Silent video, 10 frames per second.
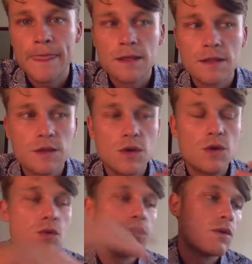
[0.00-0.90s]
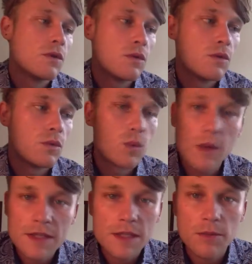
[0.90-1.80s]
So,
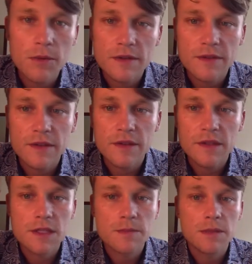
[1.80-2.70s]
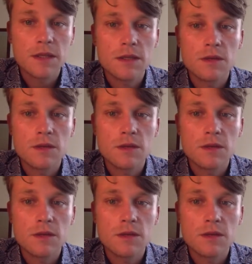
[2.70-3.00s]
what is the point of giving this speech?